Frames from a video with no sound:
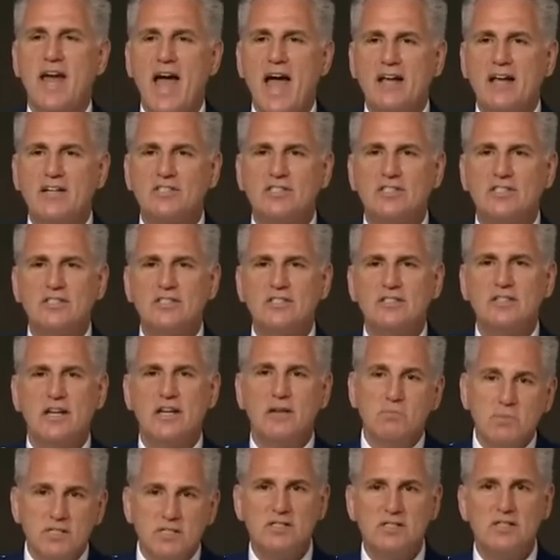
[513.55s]
action
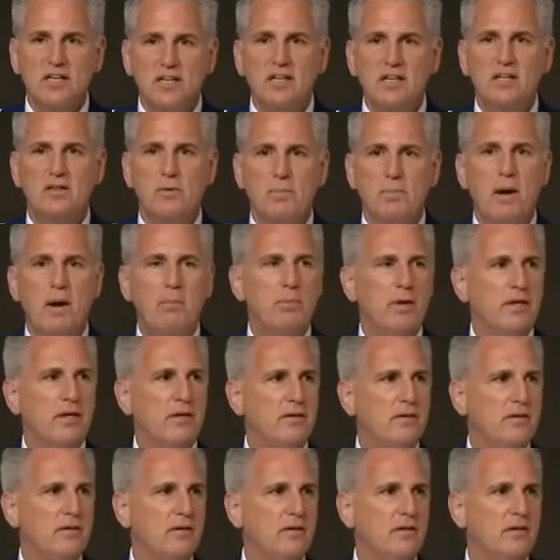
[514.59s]
and misleading the
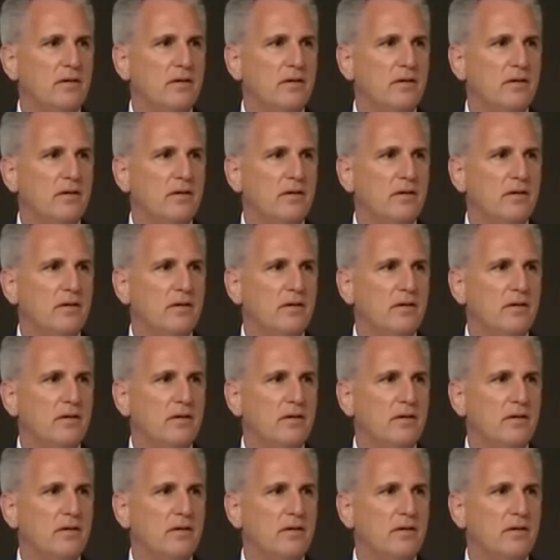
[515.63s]
public.